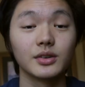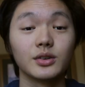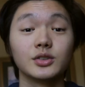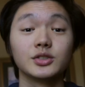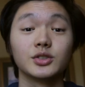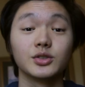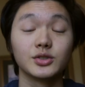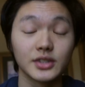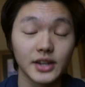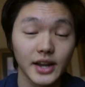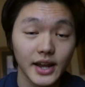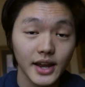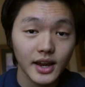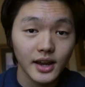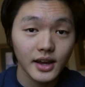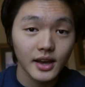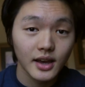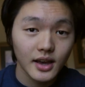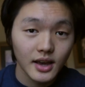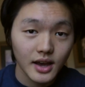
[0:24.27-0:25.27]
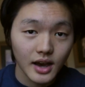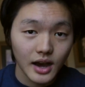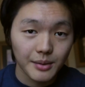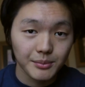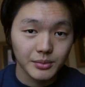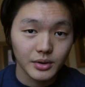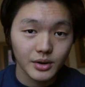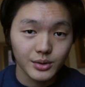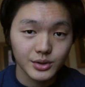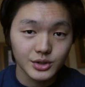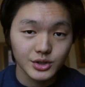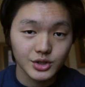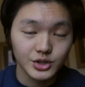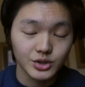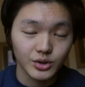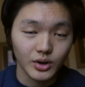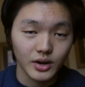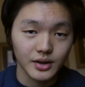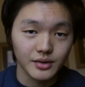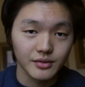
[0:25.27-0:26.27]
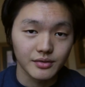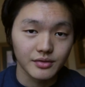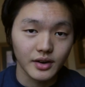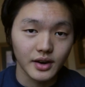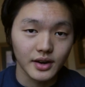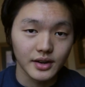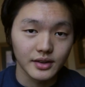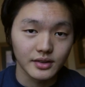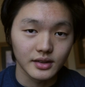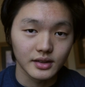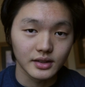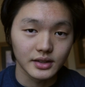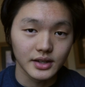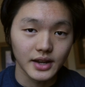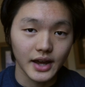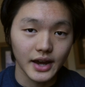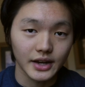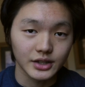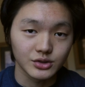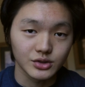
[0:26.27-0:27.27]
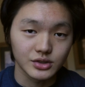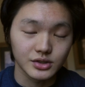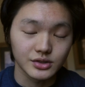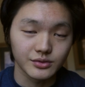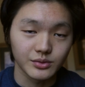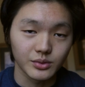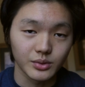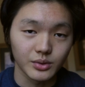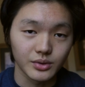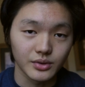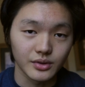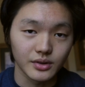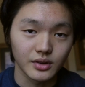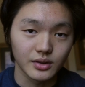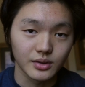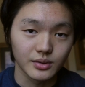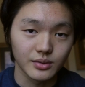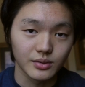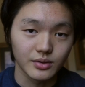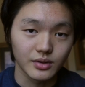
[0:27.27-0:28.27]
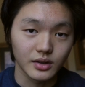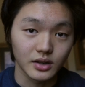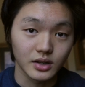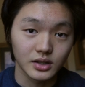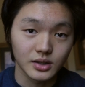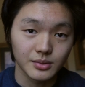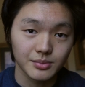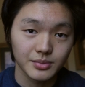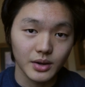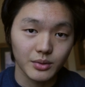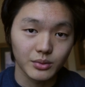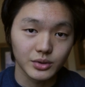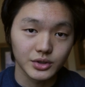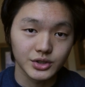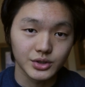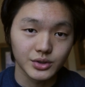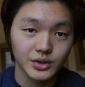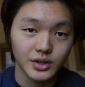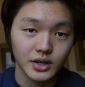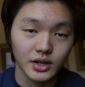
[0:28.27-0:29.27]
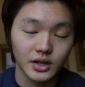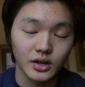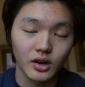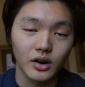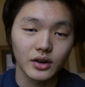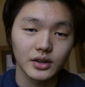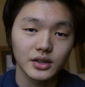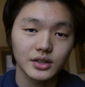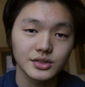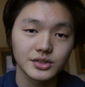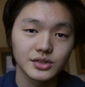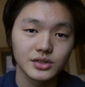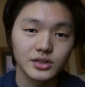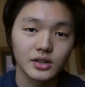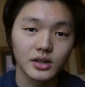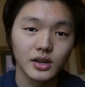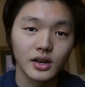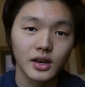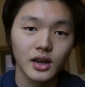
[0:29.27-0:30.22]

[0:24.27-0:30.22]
So today I'm going to try and find the lead actress for the clip that we're shooting in August.